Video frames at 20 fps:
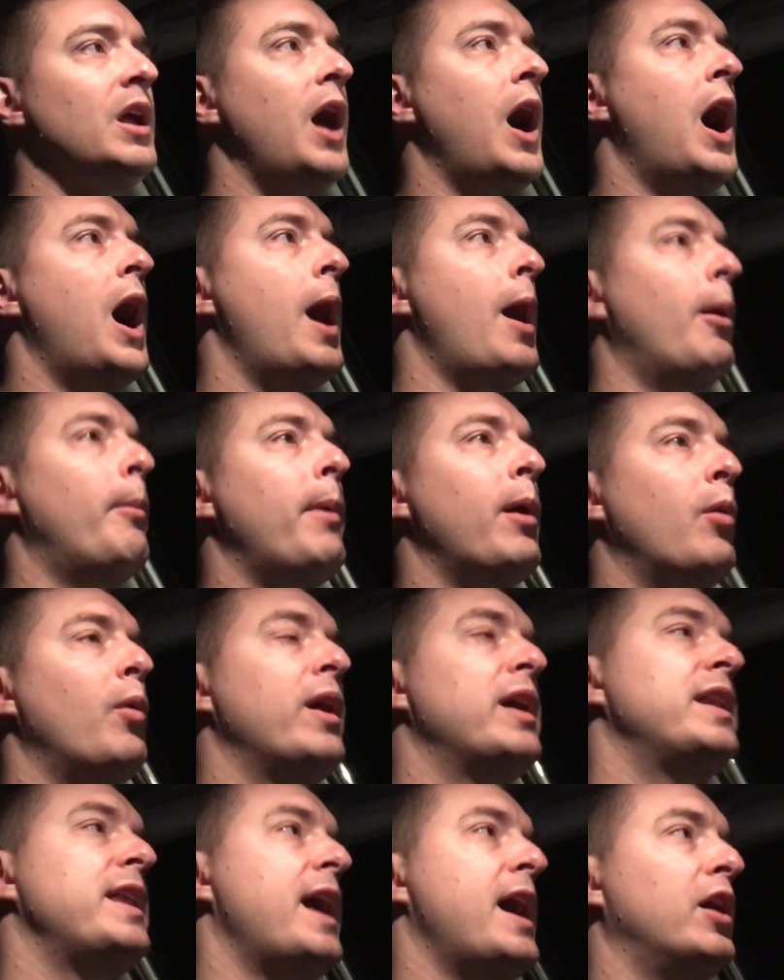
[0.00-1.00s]
on my
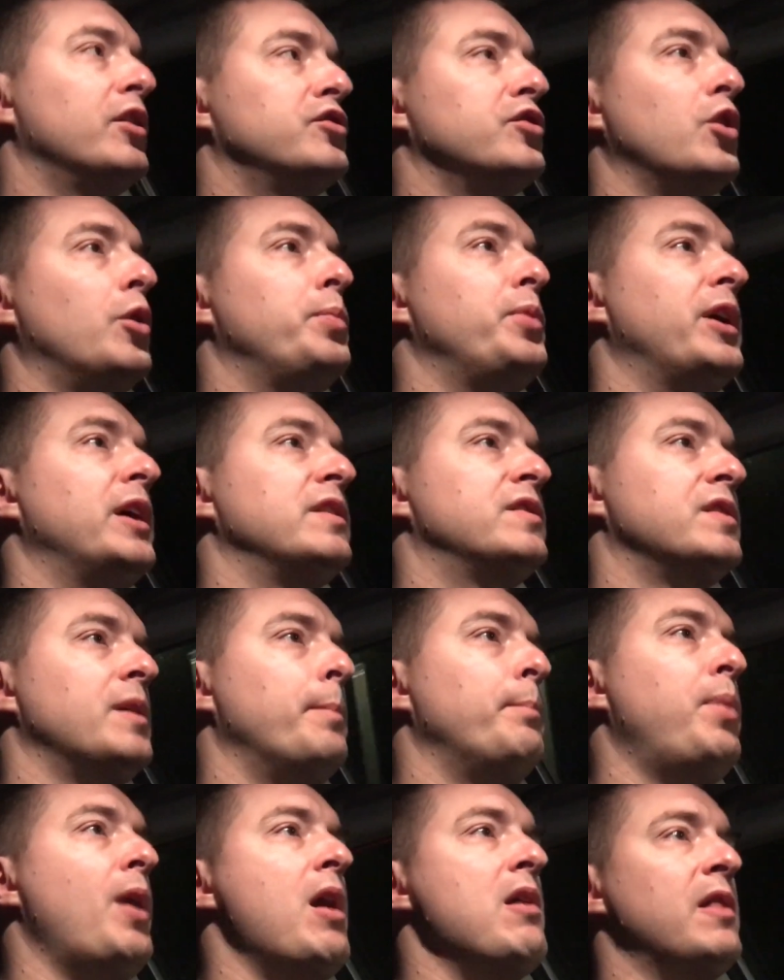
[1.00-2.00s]
way now to go play
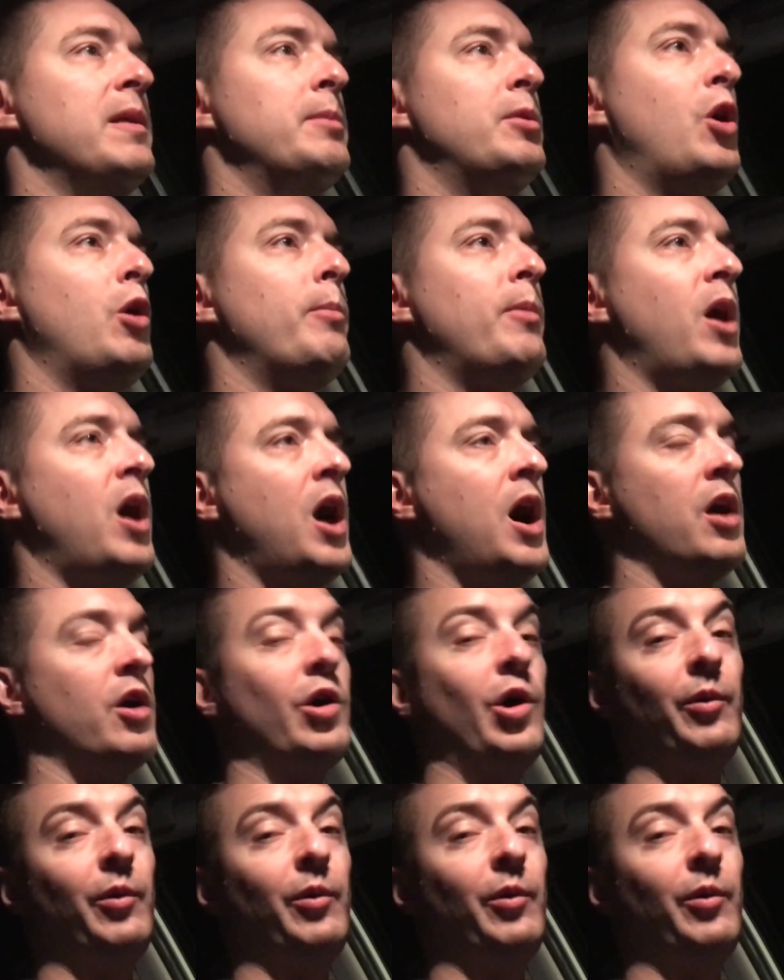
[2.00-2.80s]
some pot limit omaha